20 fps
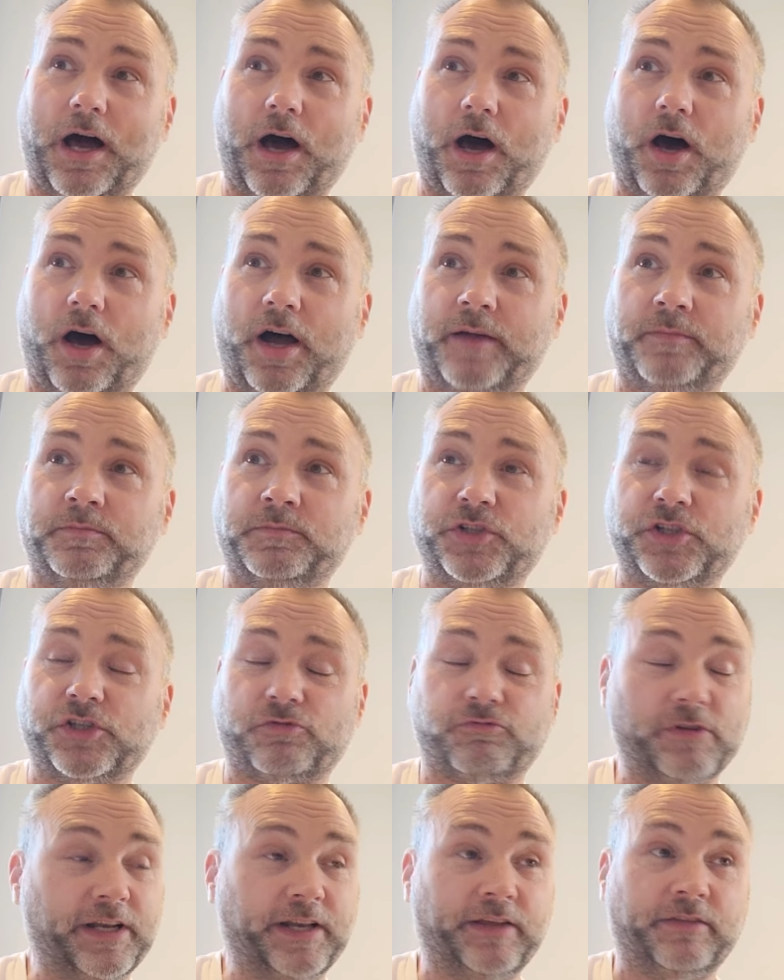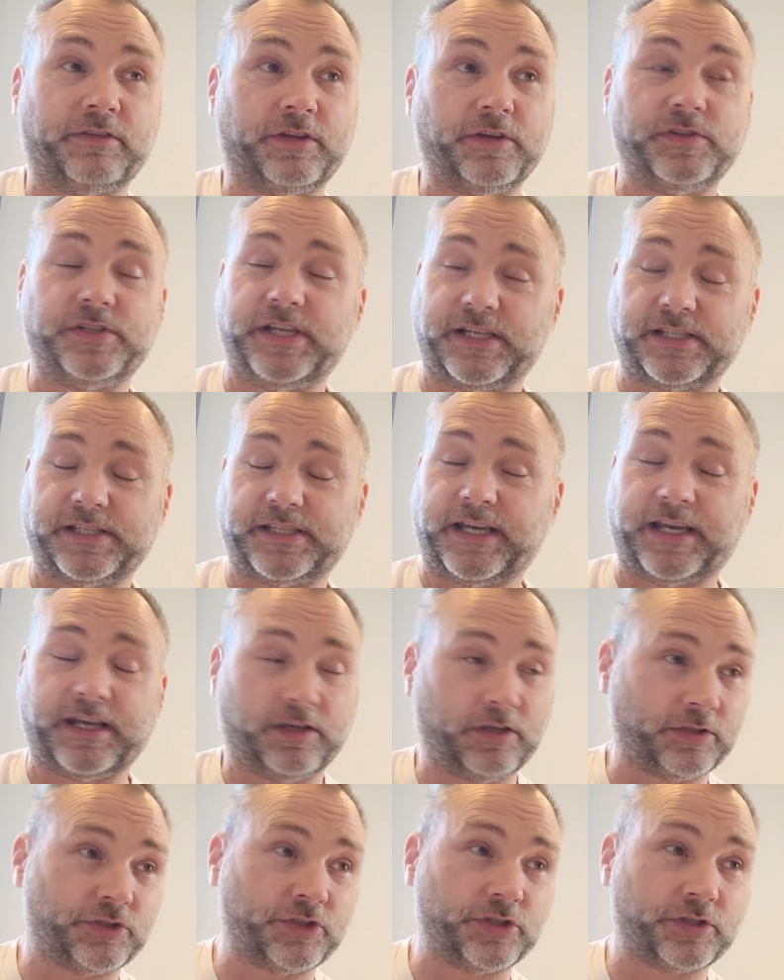I'm just really enthusiastic and
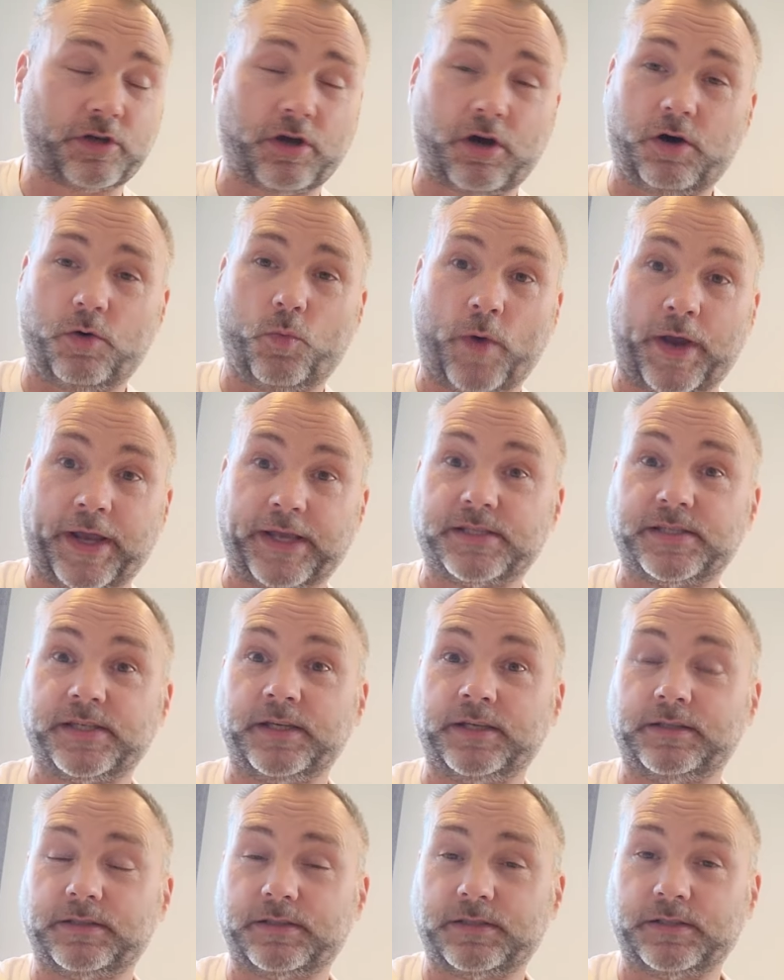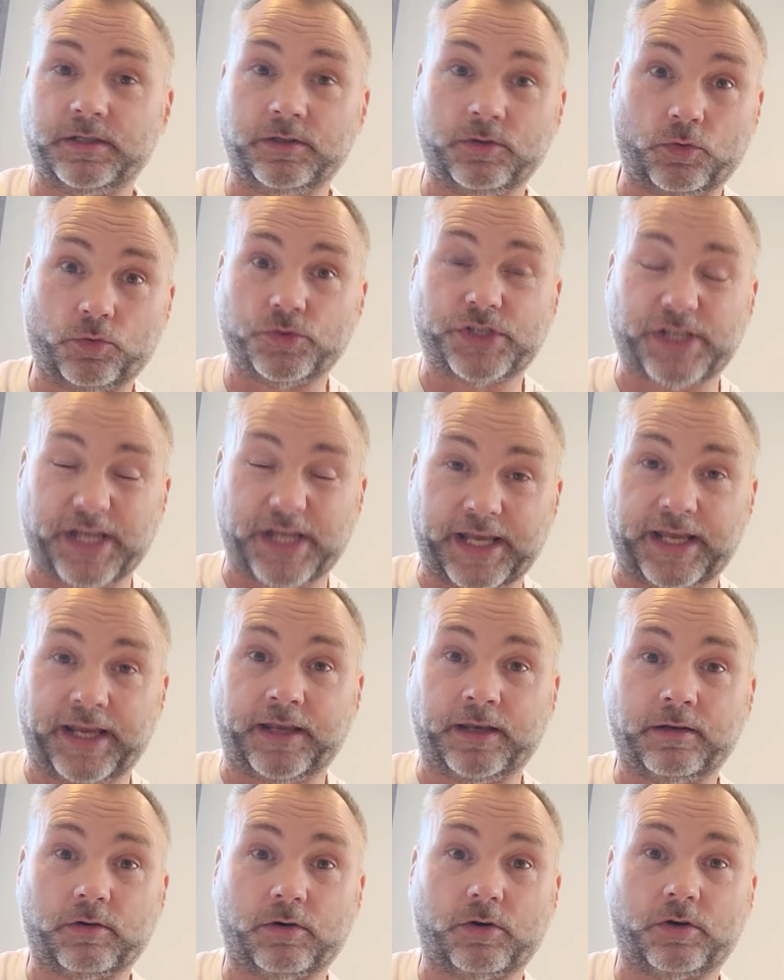I just can't wait to, to launch
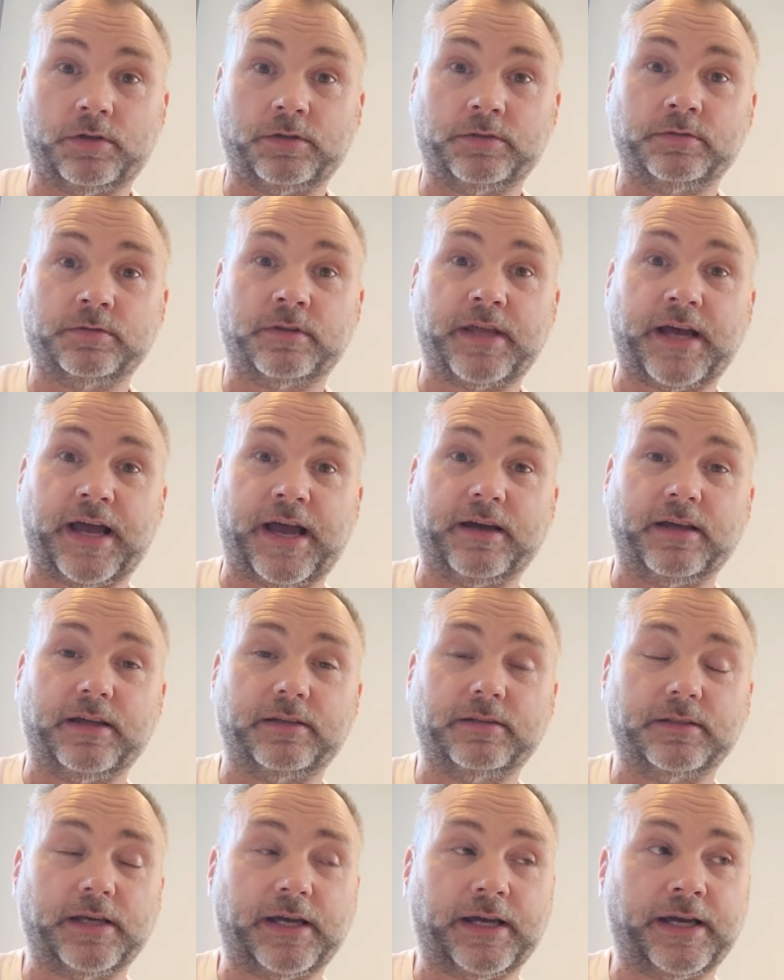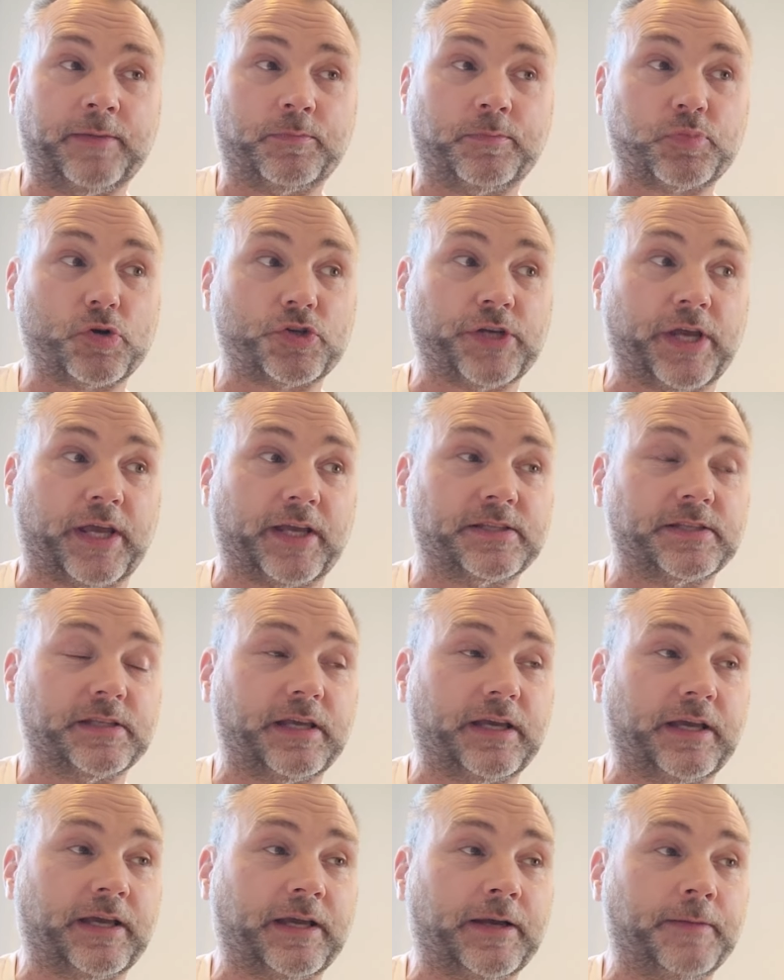in on that uh, project.
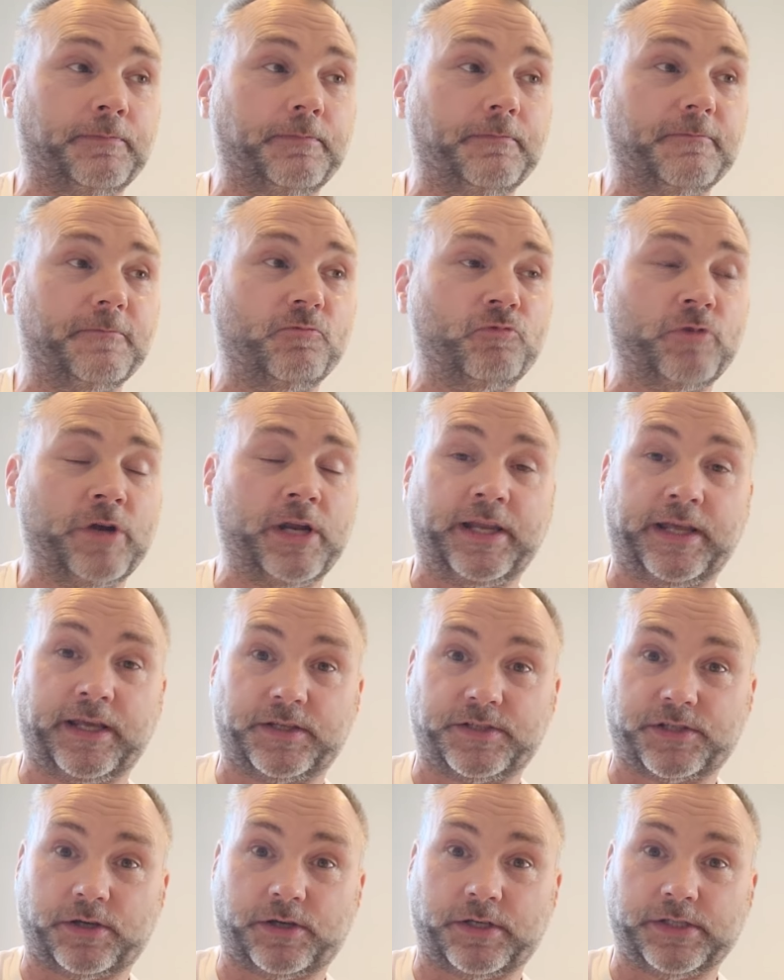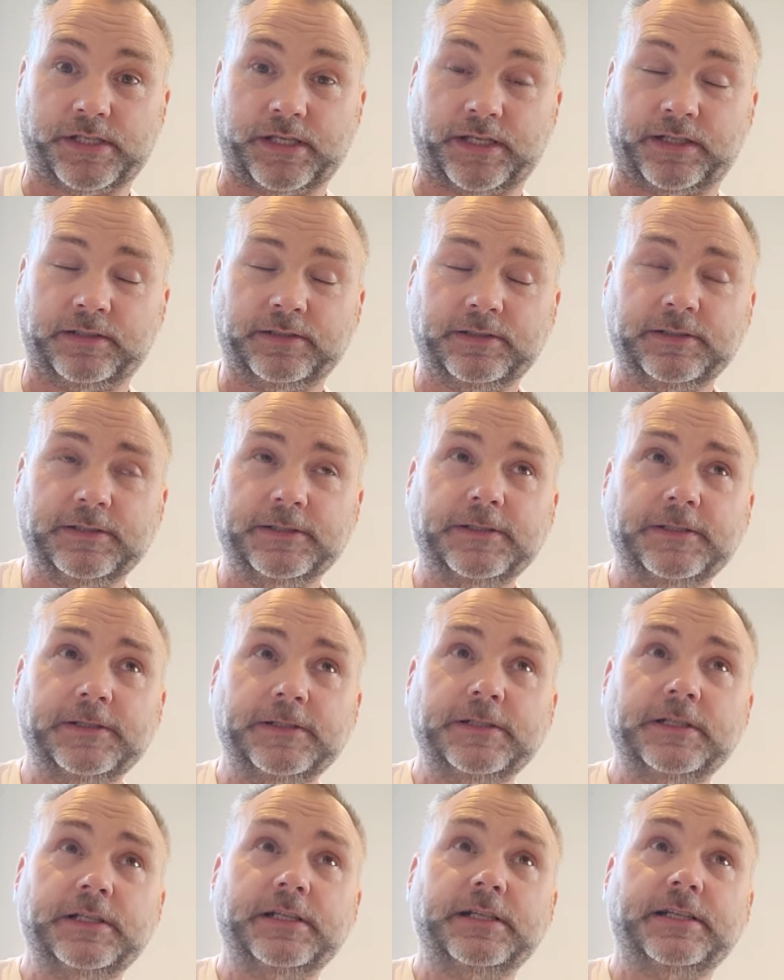Um, really exciting.
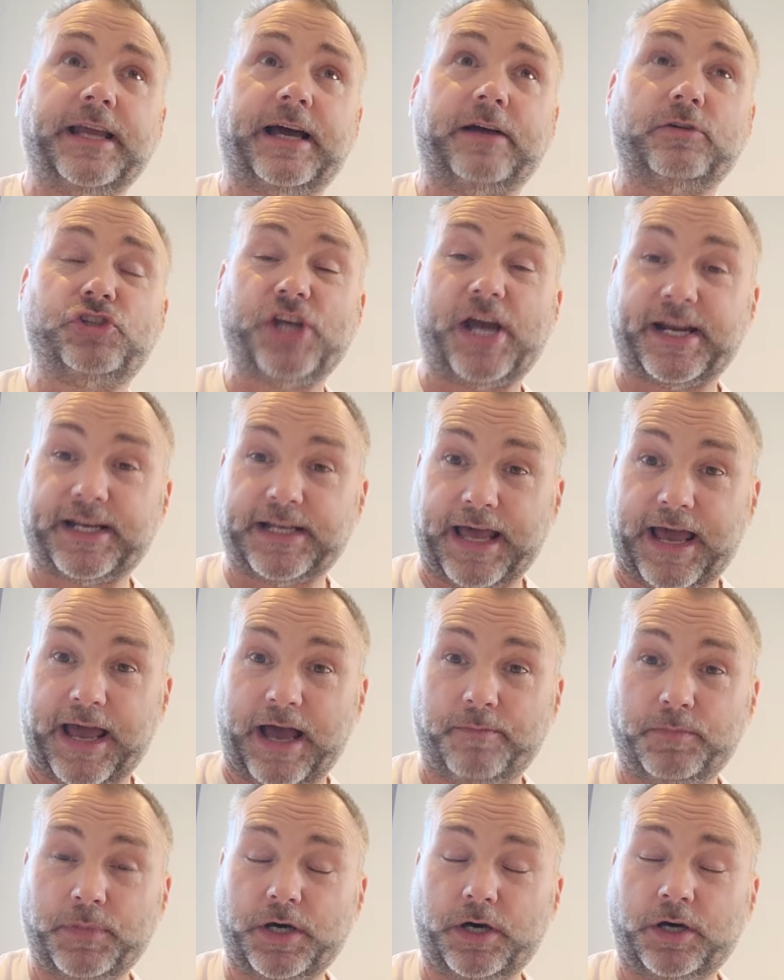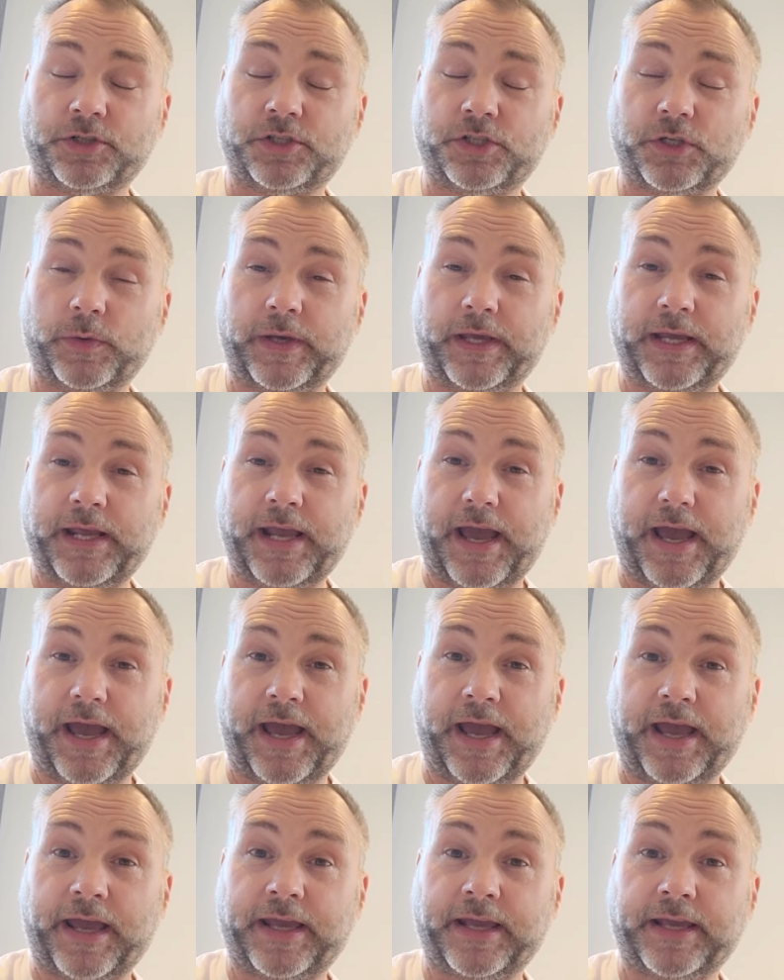Now, Jadlam are doing
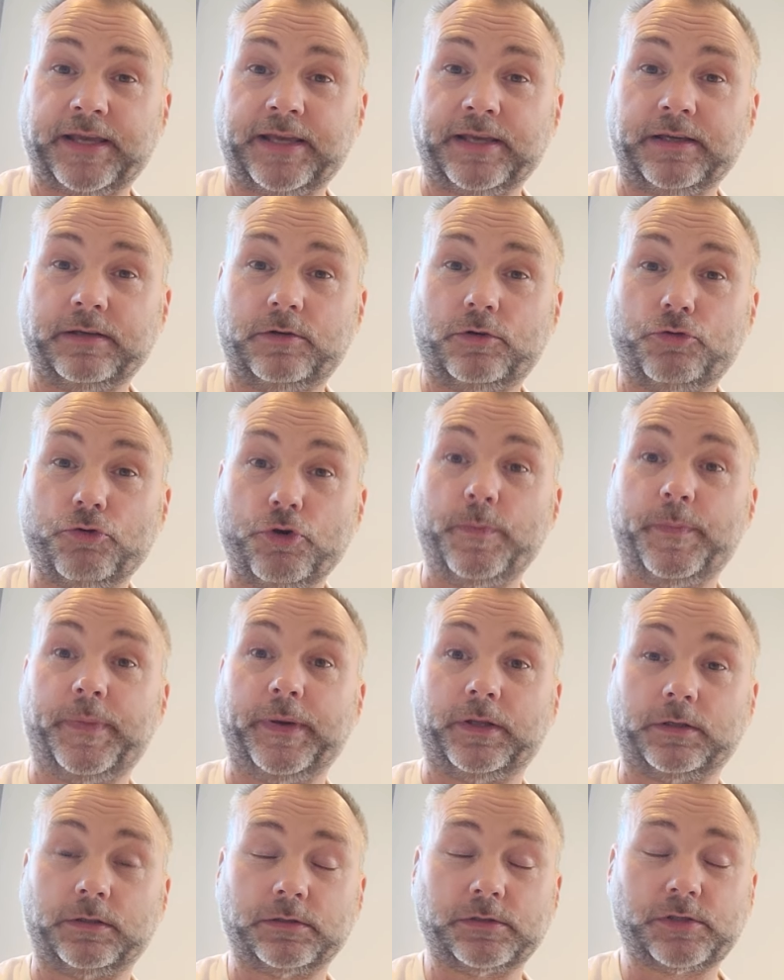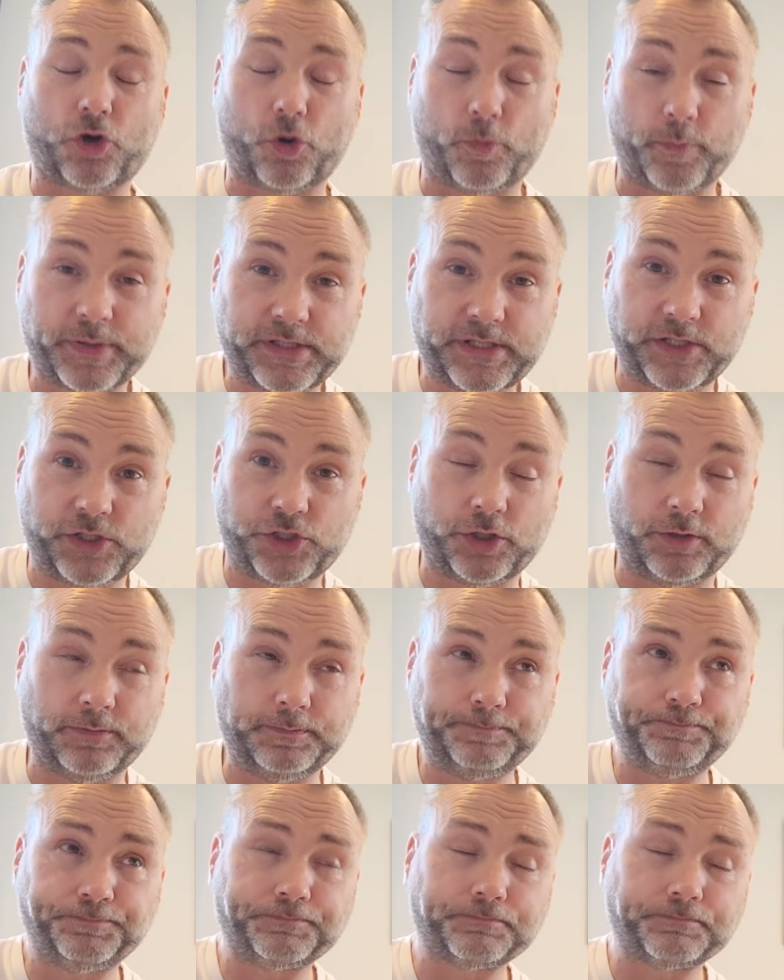a group build competition